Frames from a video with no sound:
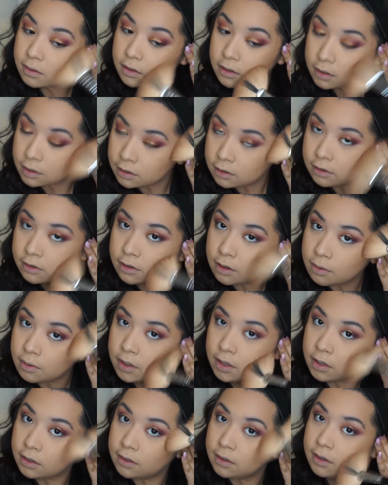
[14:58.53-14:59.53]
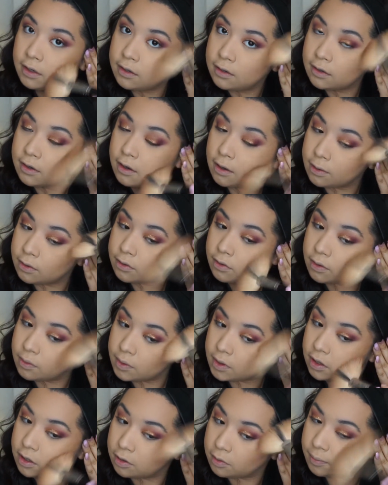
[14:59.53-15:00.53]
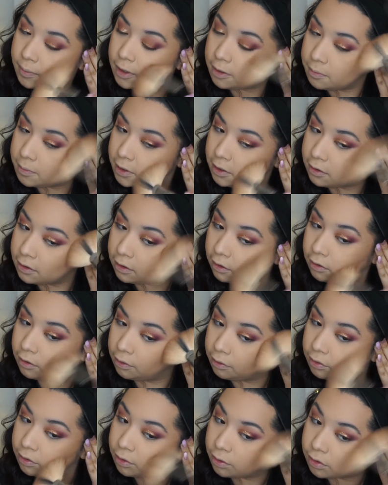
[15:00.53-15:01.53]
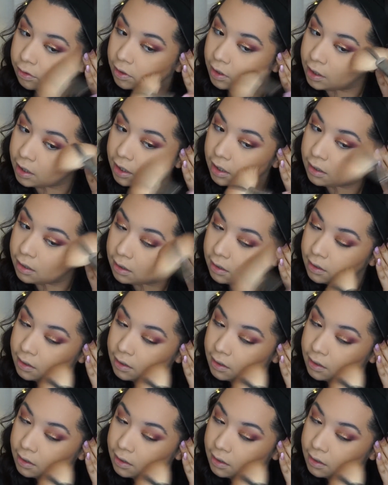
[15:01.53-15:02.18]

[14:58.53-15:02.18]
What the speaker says: It's so easy to contour with this brush because it's so straight.